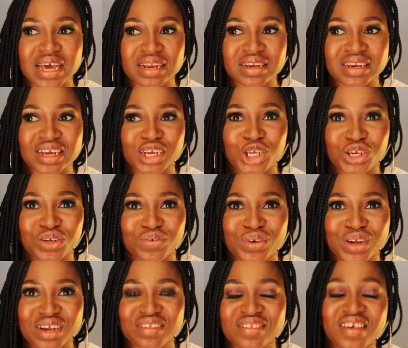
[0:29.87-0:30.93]
that
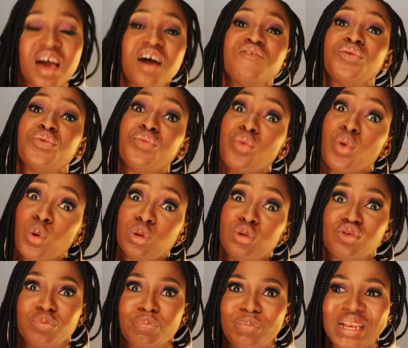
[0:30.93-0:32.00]
Nigerians have a role
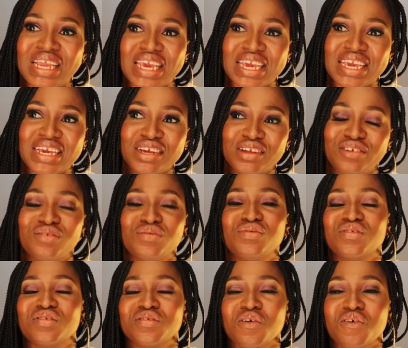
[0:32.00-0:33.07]
to play to
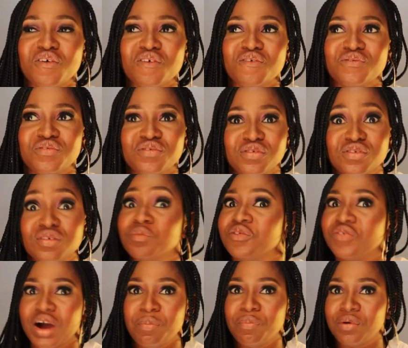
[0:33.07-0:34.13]
solve some
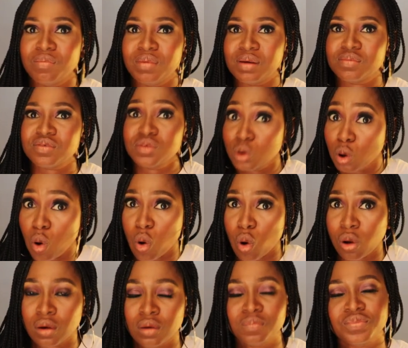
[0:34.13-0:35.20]
of our problems. Not
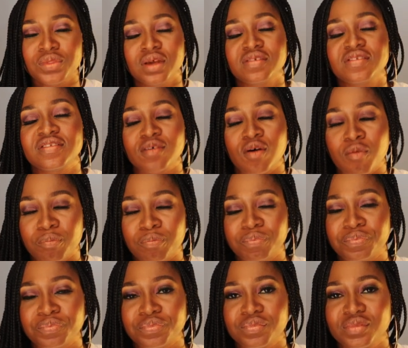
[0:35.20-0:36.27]
all, some.
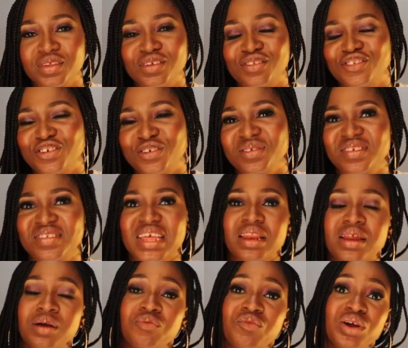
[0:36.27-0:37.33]
Do you
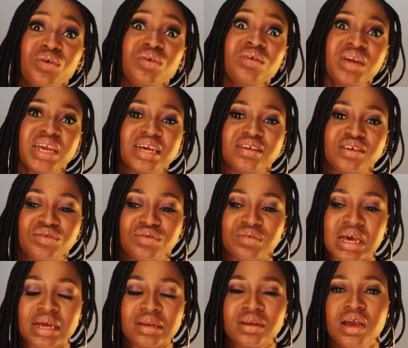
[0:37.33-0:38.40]
understand? I, we're going to get into
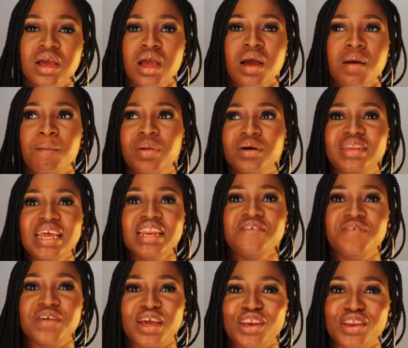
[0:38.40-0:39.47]
that. But then
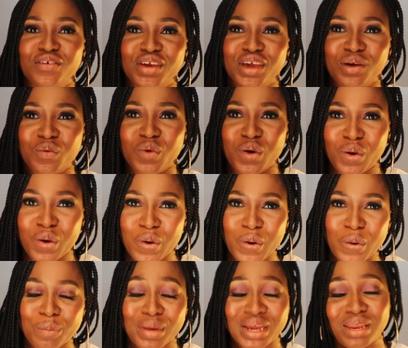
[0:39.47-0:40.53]
if you are new here,
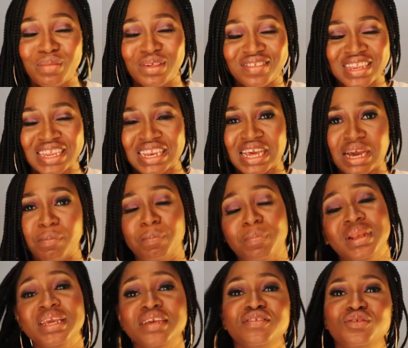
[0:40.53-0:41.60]
welcome. My name is Lillian.
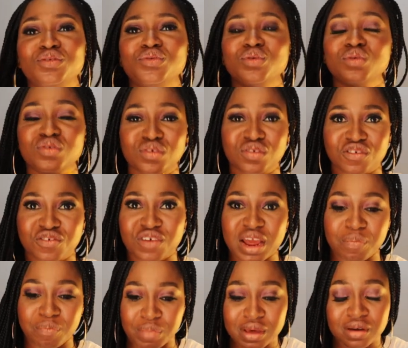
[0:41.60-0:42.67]
Please do not
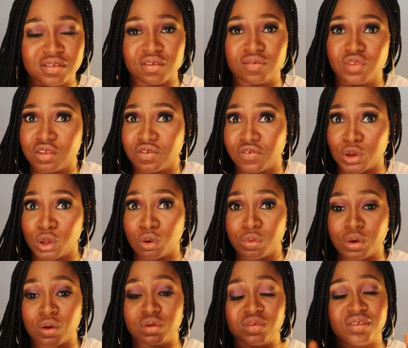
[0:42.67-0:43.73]
subscribe because of this video
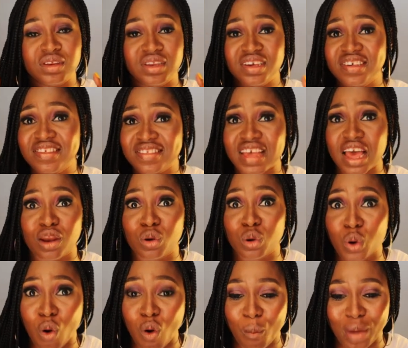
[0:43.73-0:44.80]
because these are
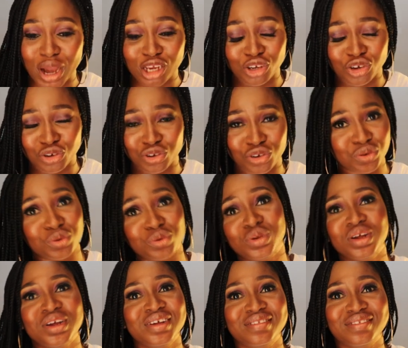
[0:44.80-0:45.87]
not my usual
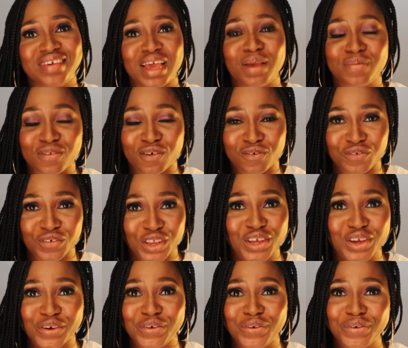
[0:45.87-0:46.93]
types of
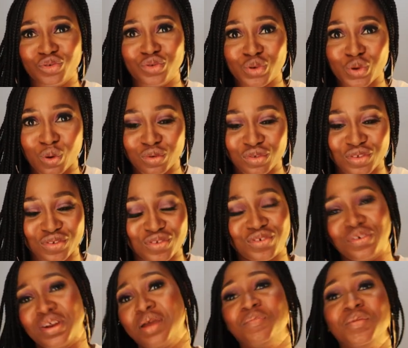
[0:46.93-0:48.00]
video. Do not
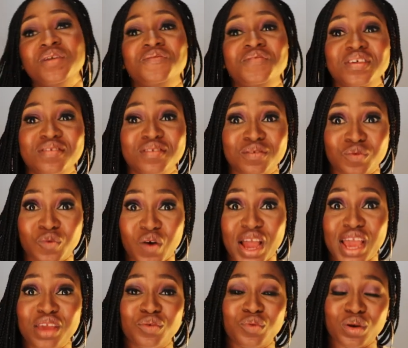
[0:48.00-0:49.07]
subscribe if this is
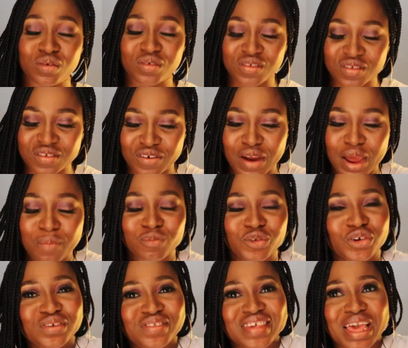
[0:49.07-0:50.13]
why you want to subscribe.
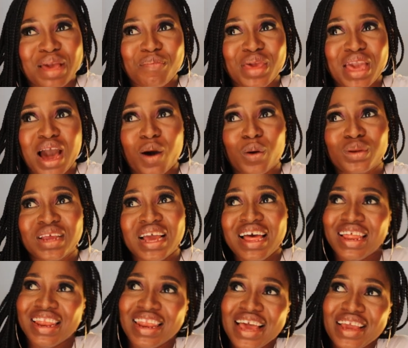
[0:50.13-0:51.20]
Just hear me out.
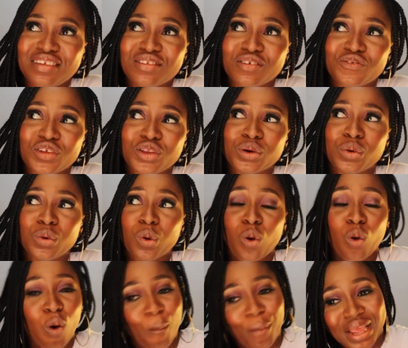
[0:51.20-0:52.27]
Like the video.
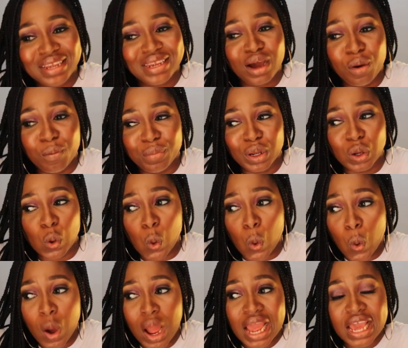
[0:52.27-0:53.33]
Comment down below.